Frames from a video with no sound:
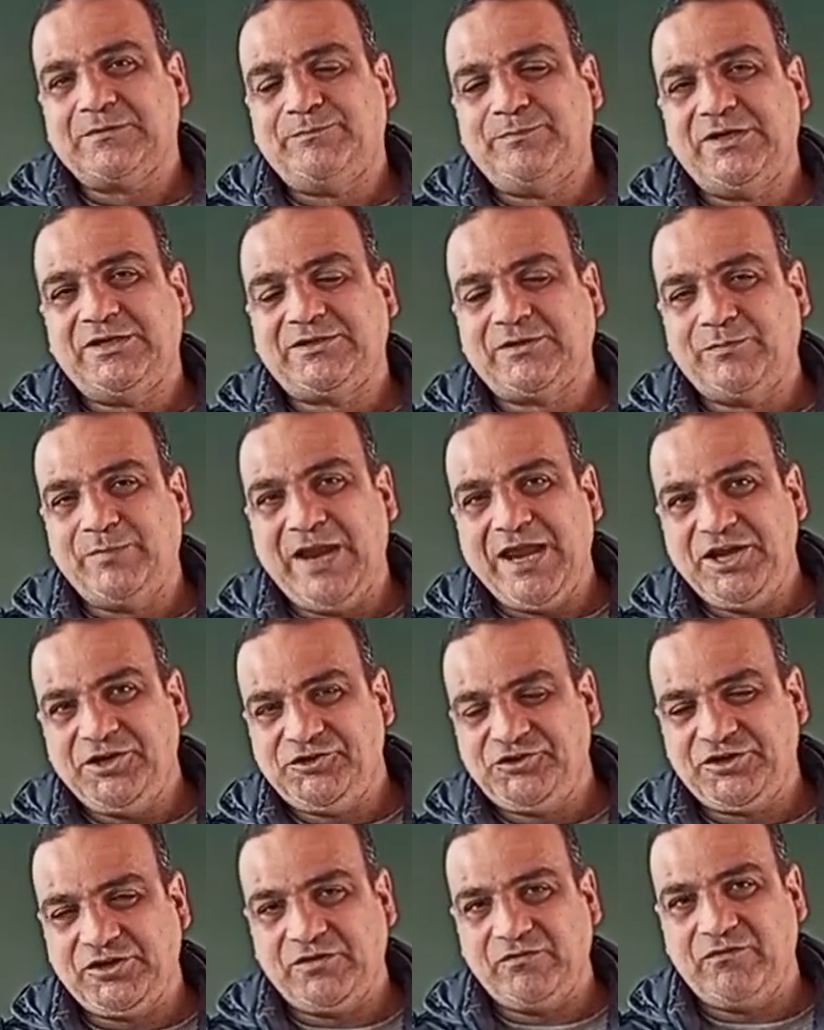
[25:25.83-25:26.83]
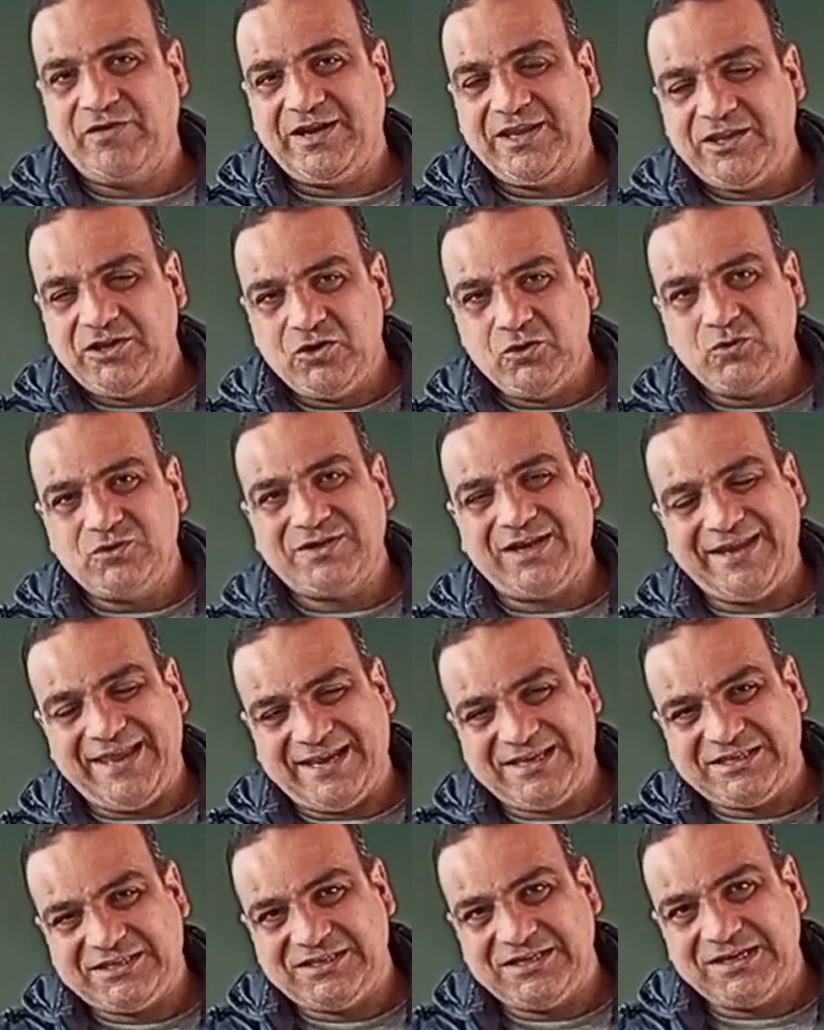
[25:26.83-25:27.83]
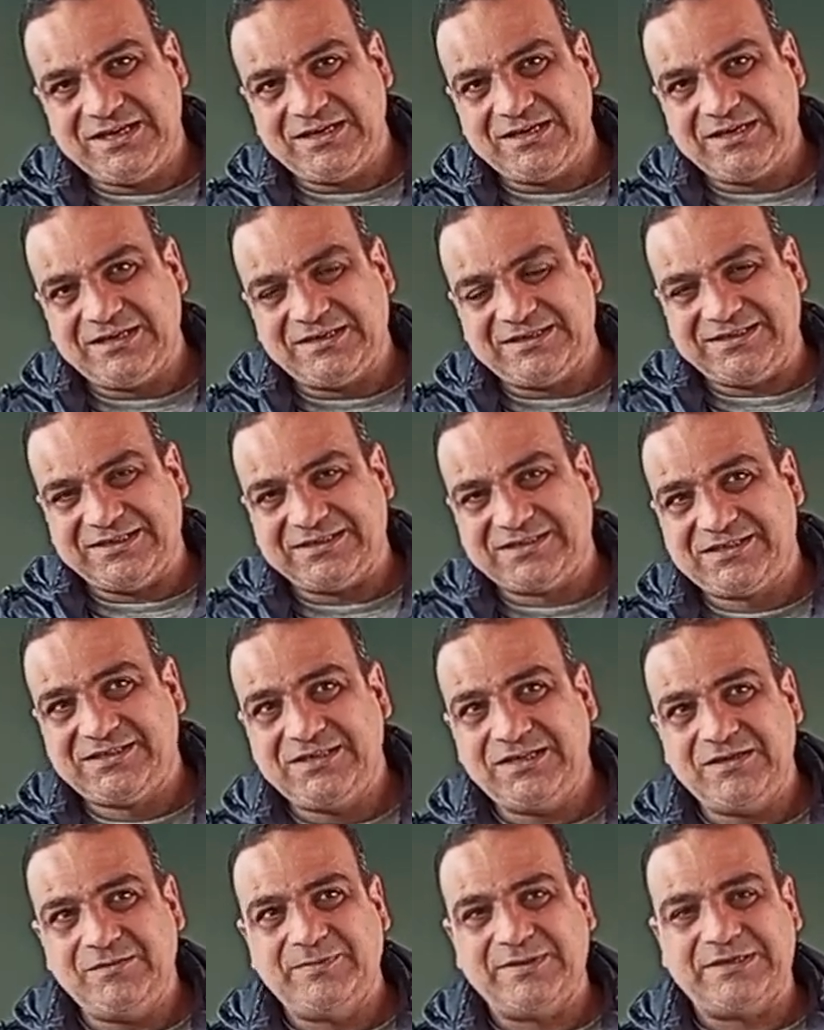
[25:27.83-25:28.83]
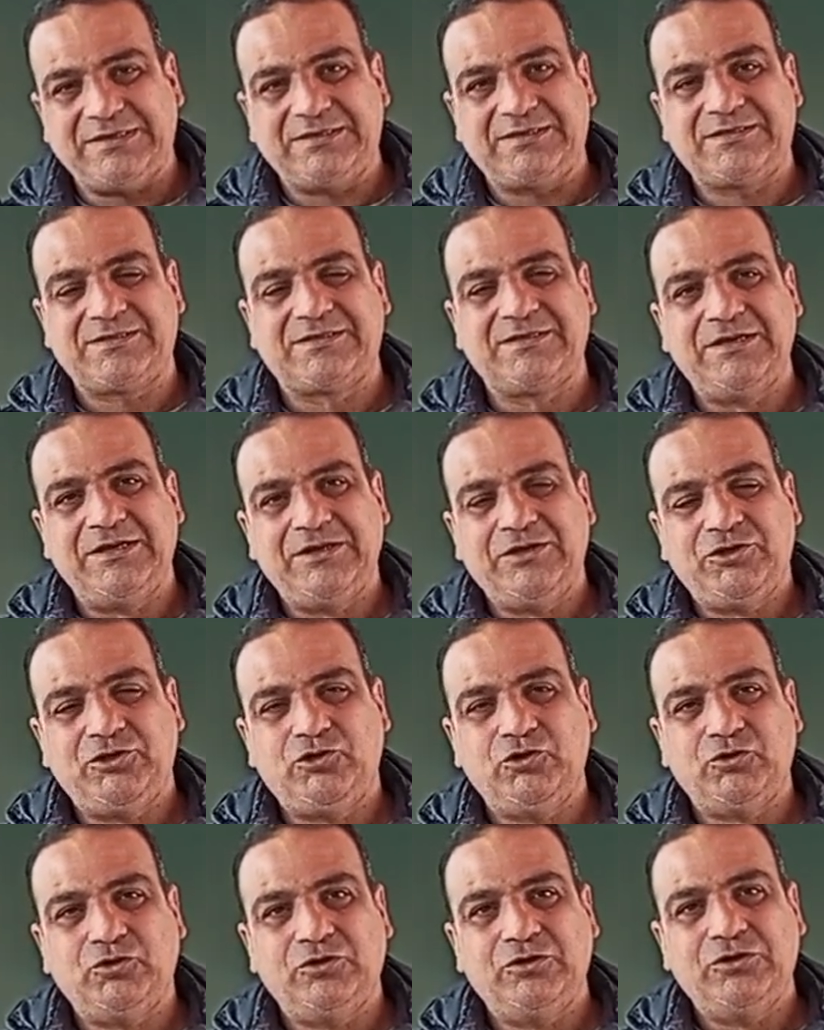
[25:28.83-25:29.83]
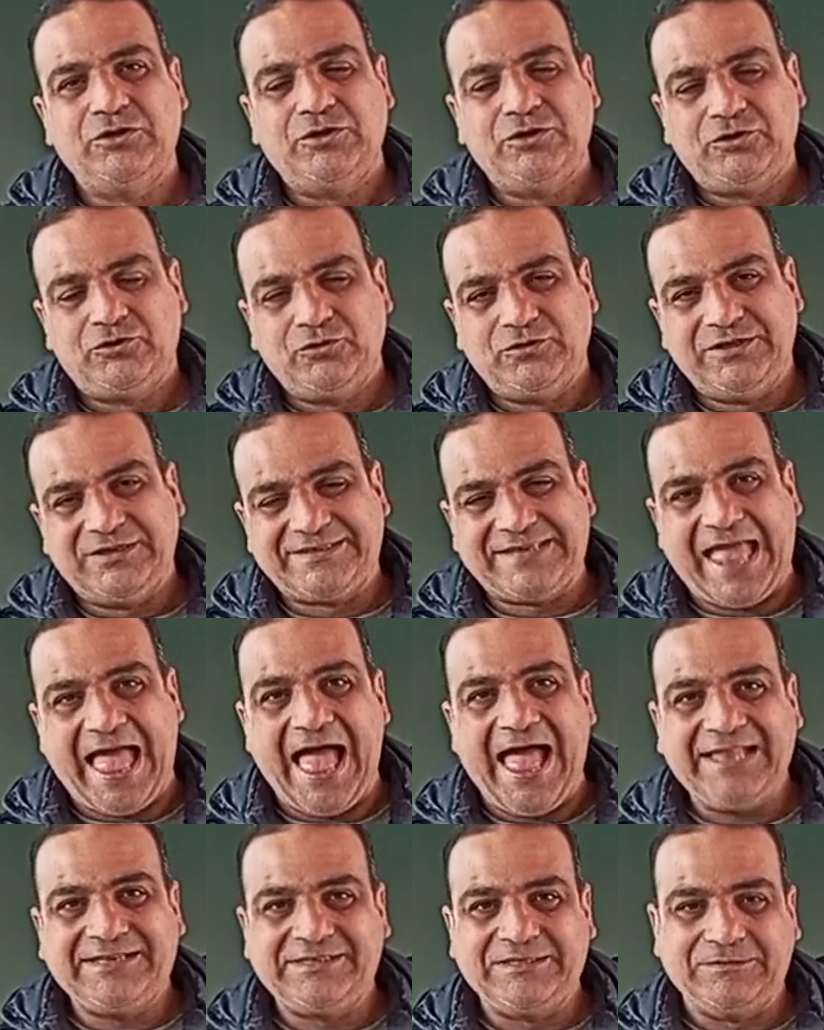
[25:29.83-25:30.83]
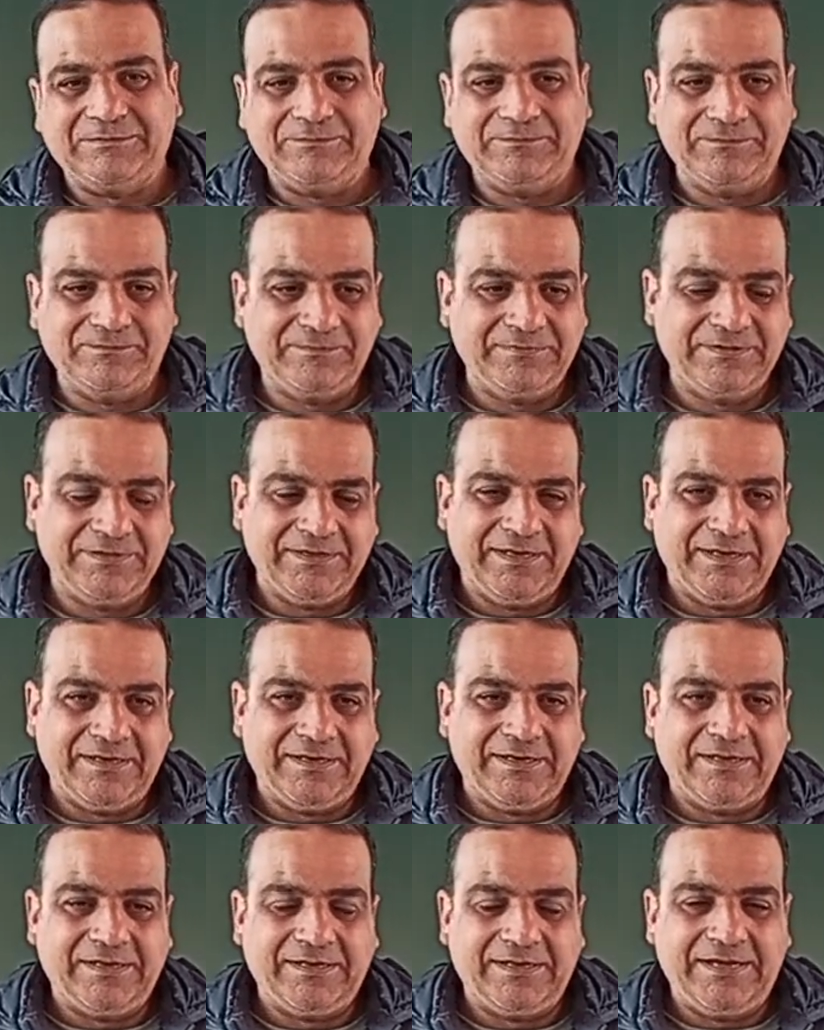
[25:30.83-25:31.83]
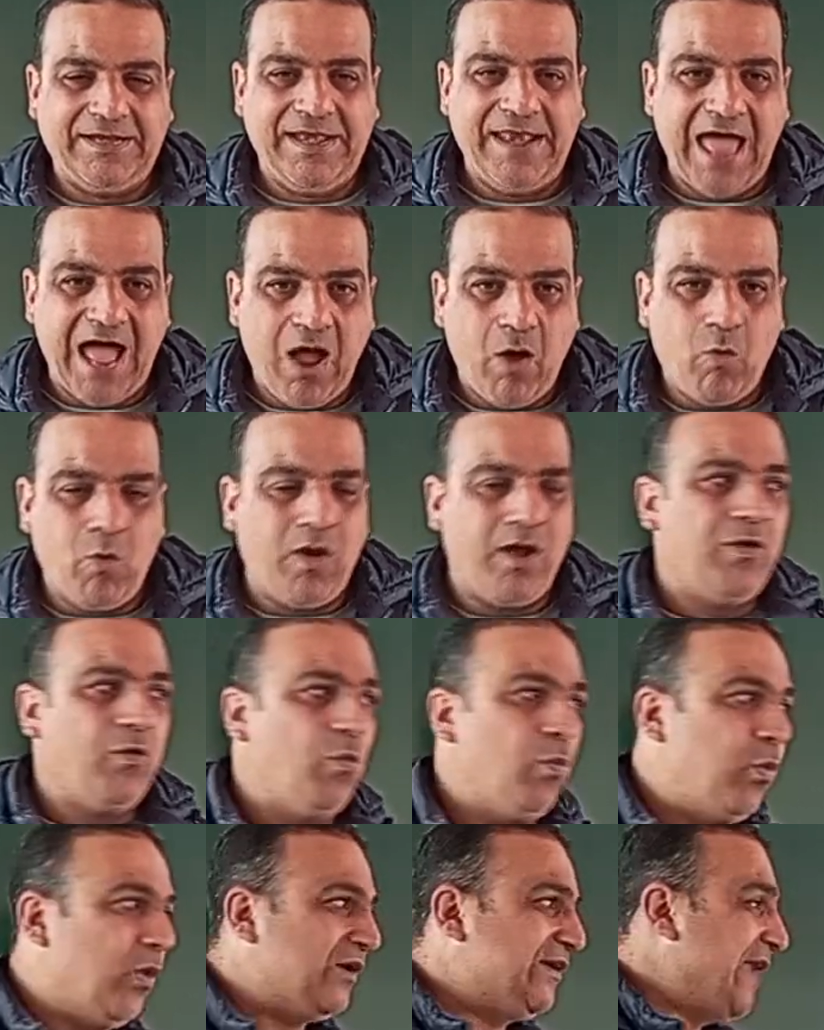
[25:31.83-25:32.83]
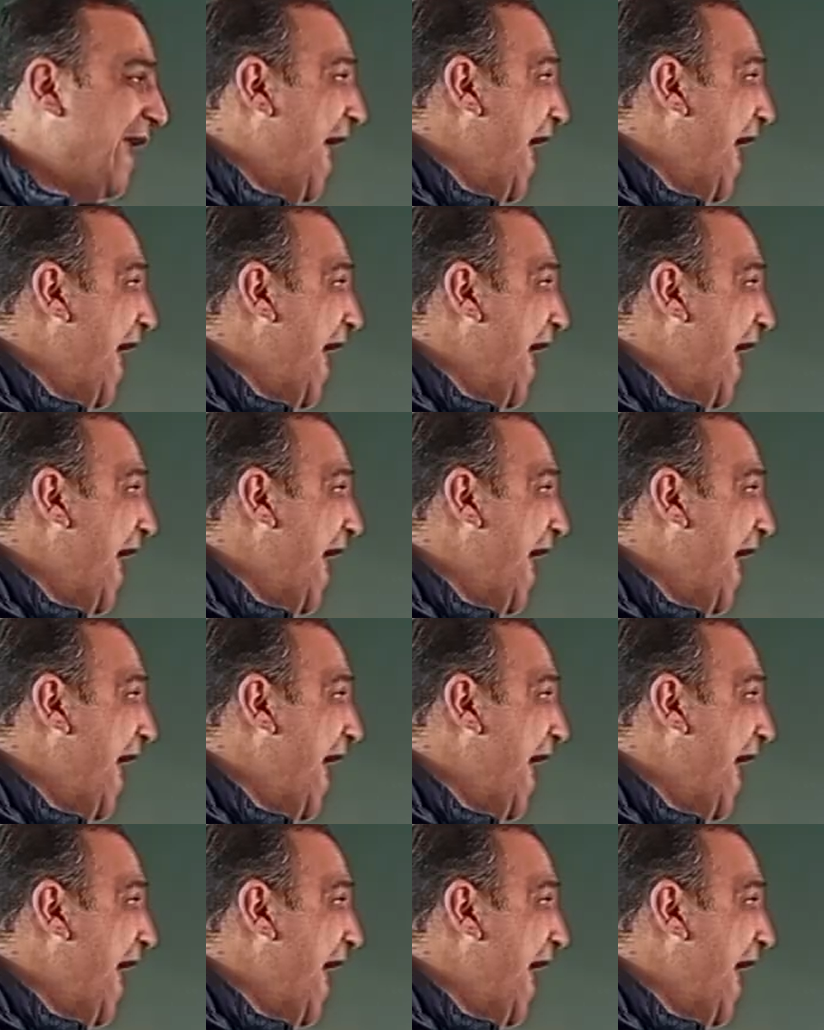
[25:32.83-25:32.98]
perturbation, when I use an external disturbance to this atom, now what